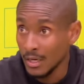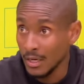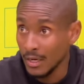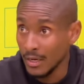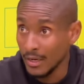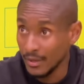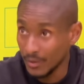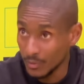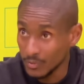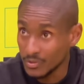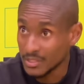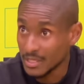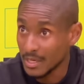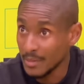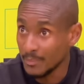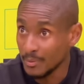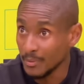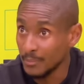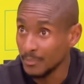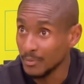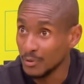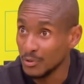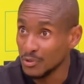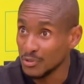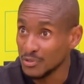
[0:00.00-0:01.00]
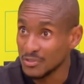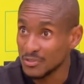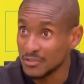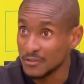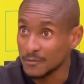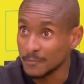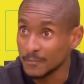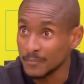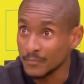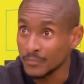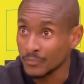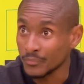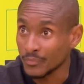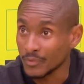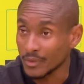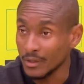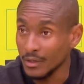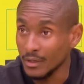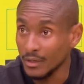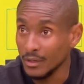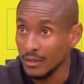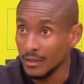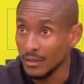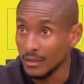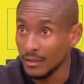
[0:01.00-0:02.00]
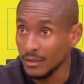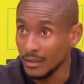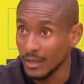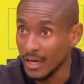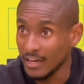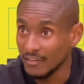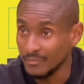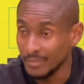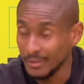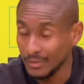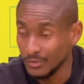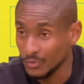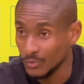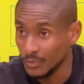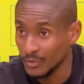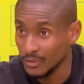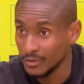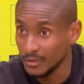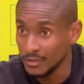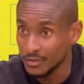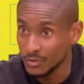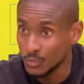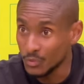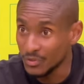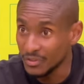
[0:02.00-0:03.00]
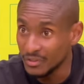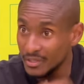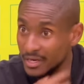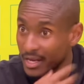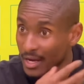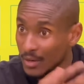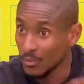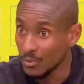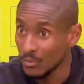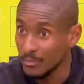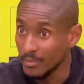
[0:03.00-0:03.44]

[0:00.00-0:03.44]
and I was happy because uh, I've been doing this with Neo